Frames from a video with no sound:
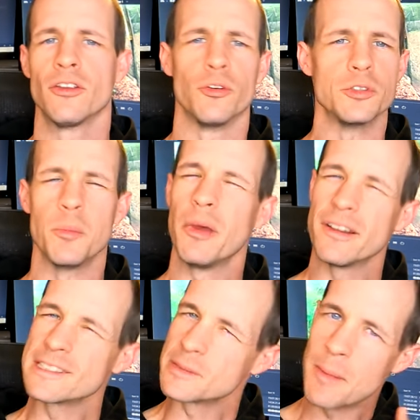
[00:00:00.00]
There was a bit
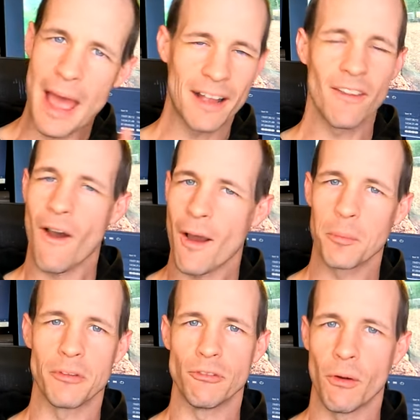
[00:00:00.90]
of smack
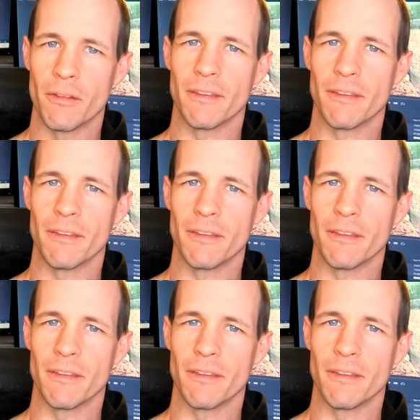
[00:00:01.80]
talk before